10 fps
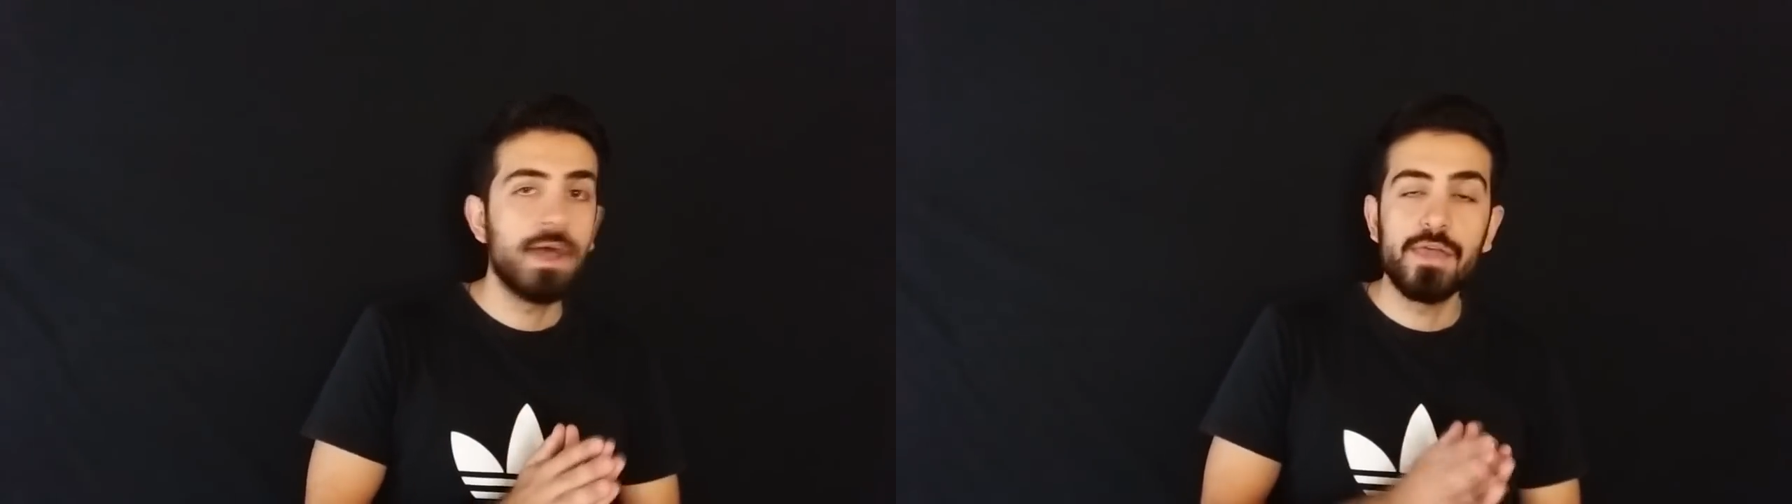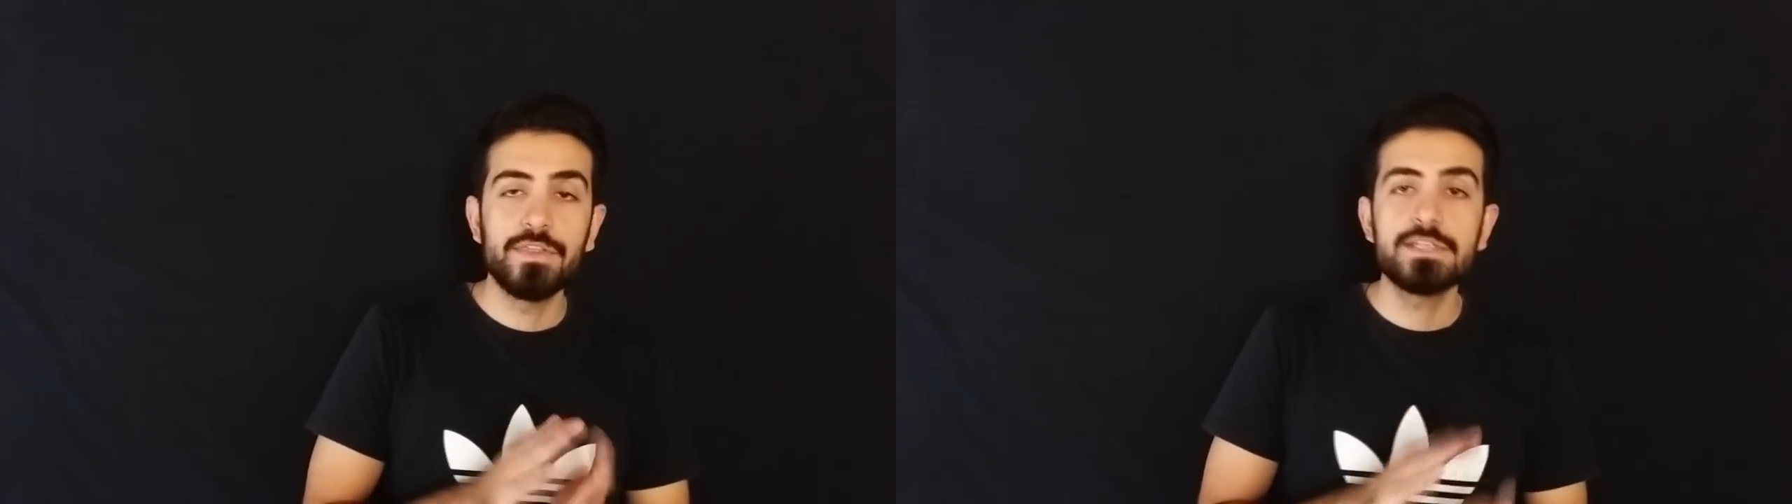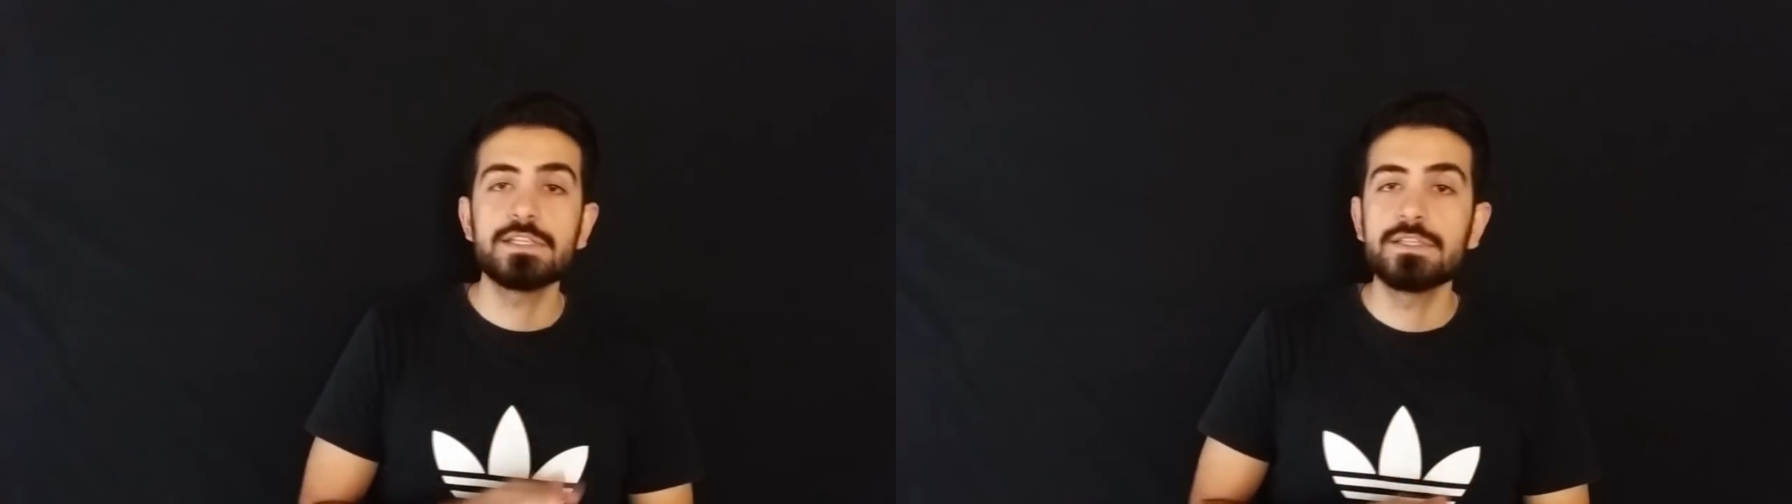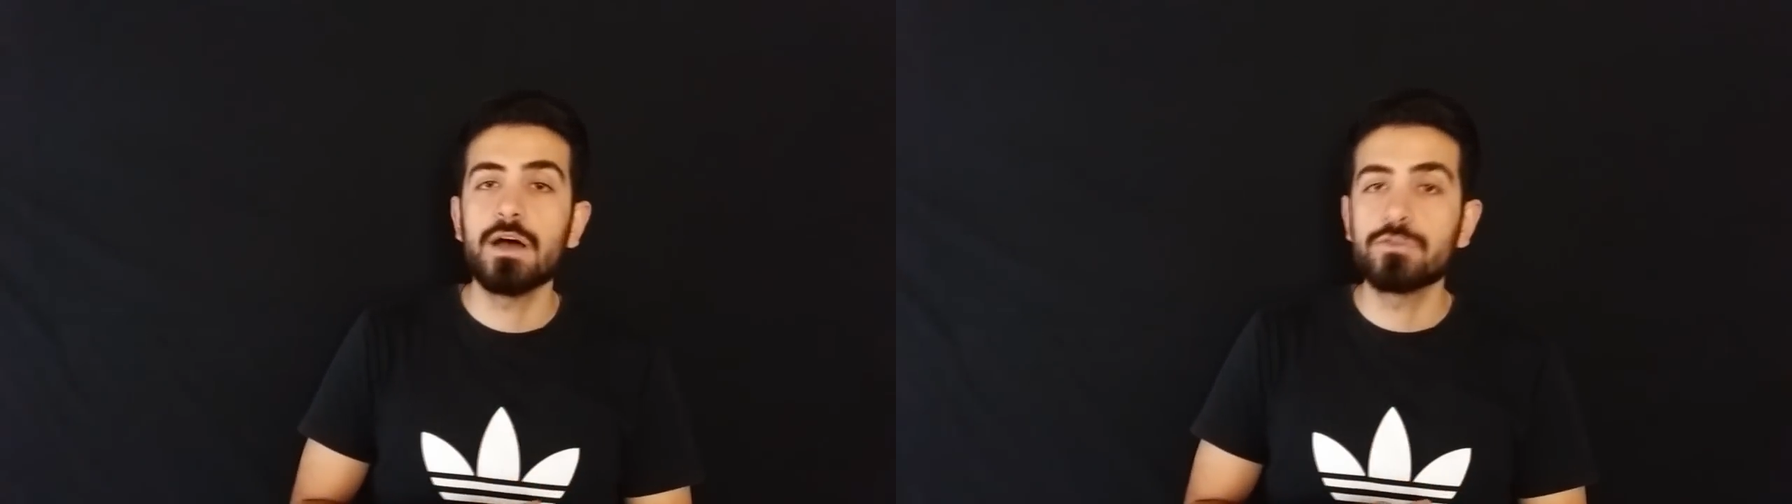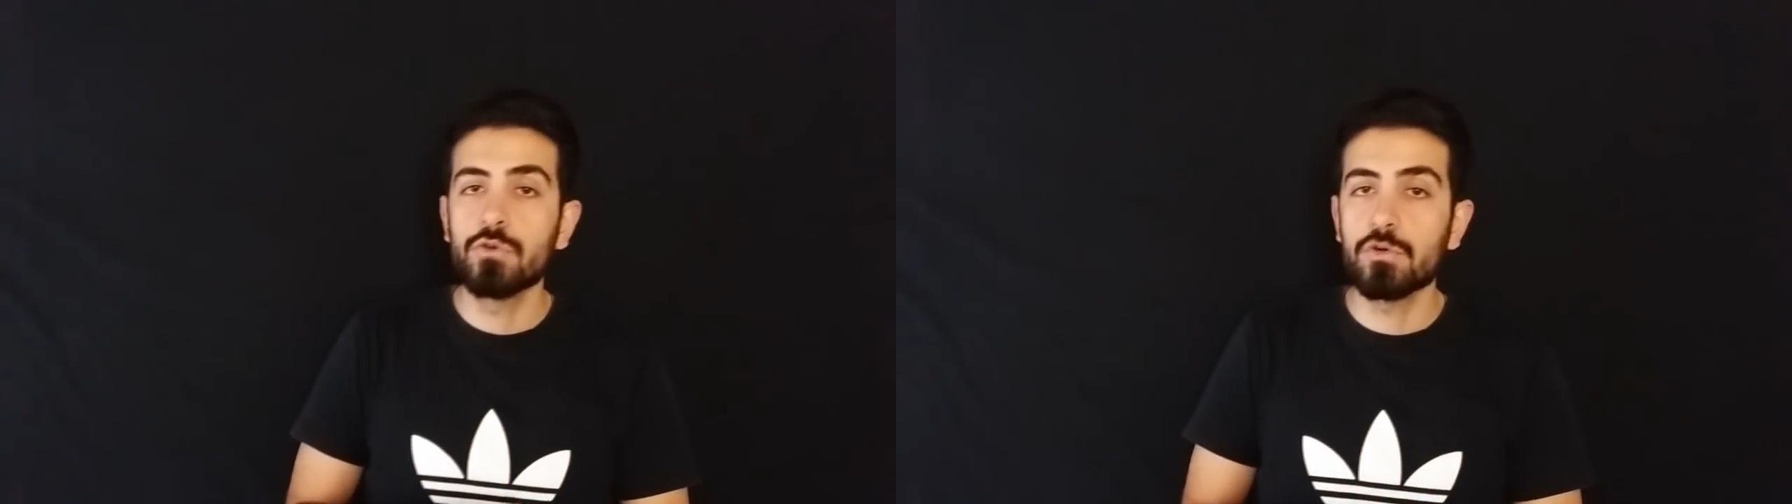and this is
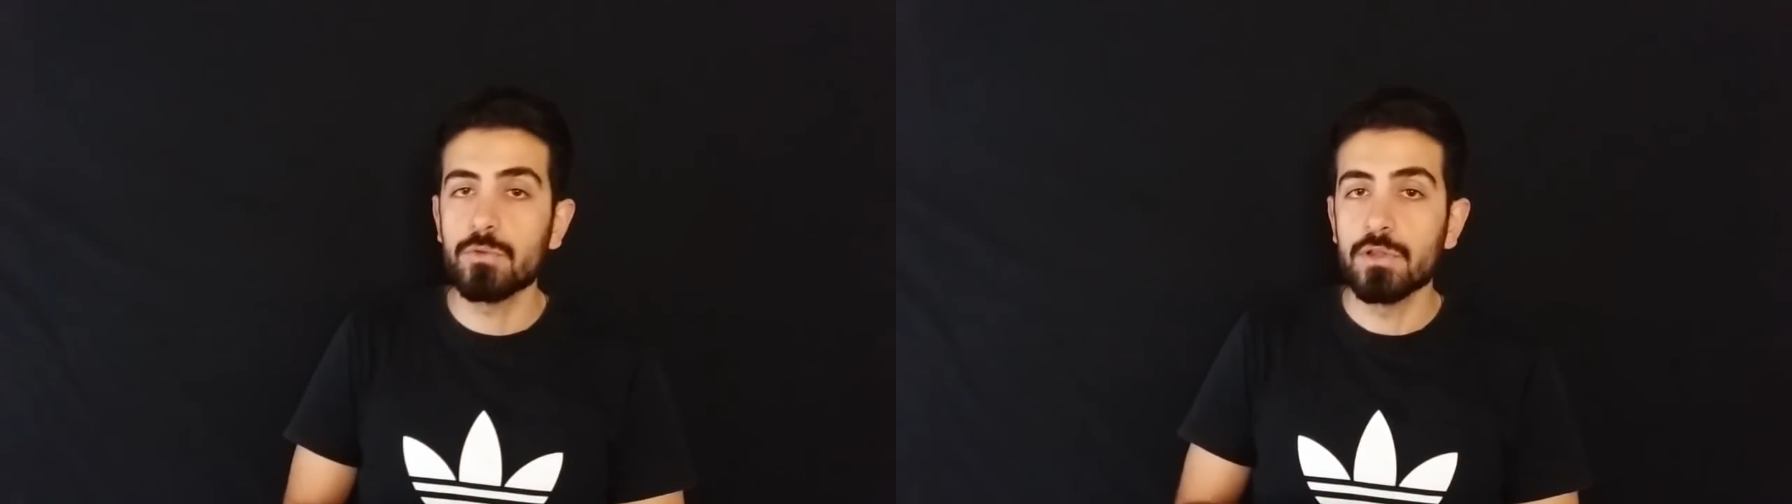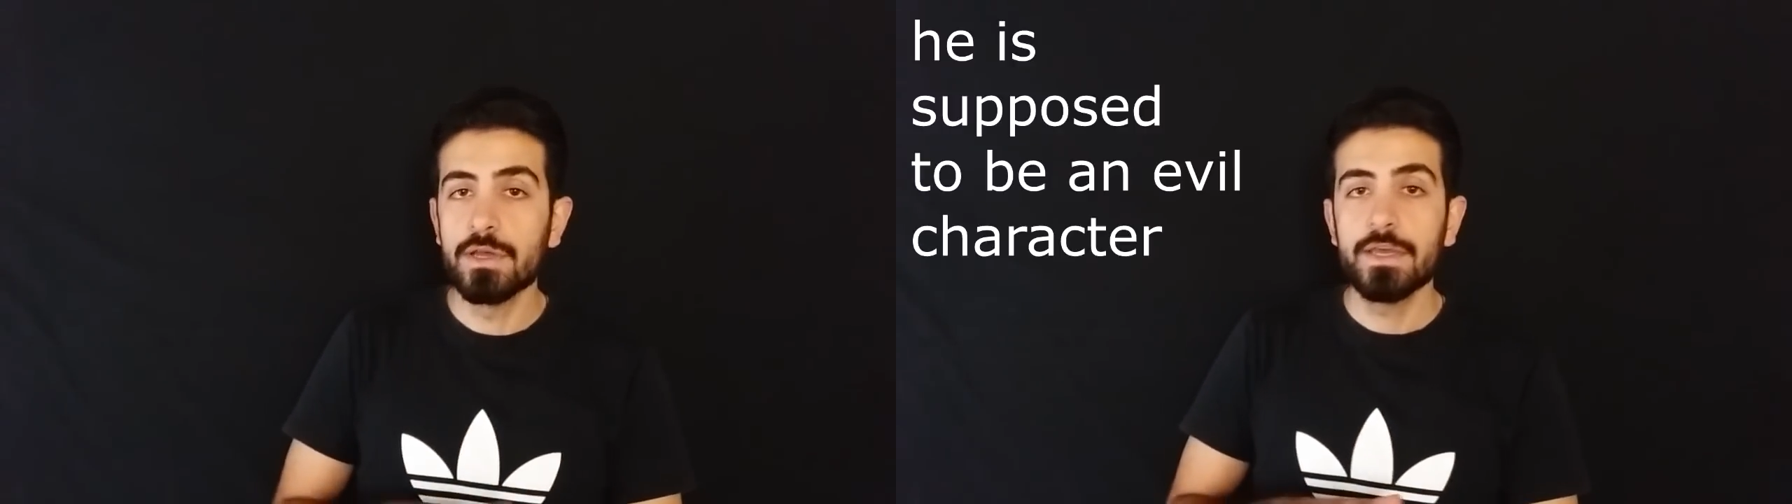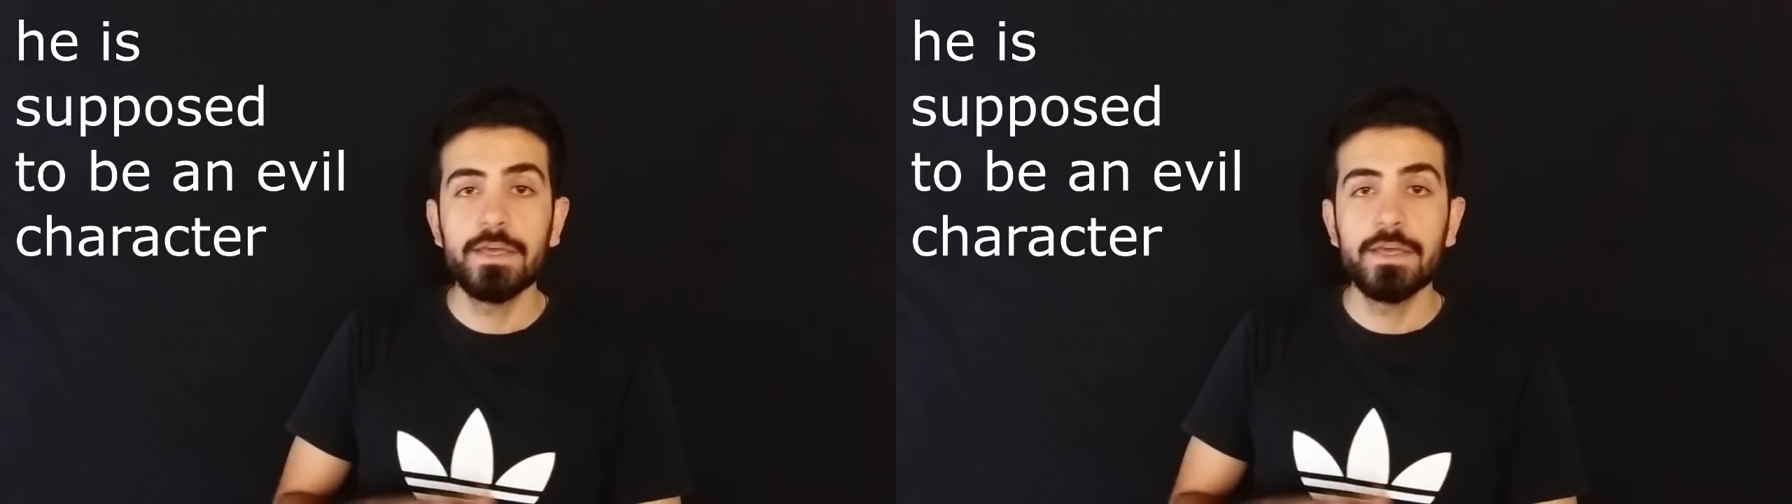not normal.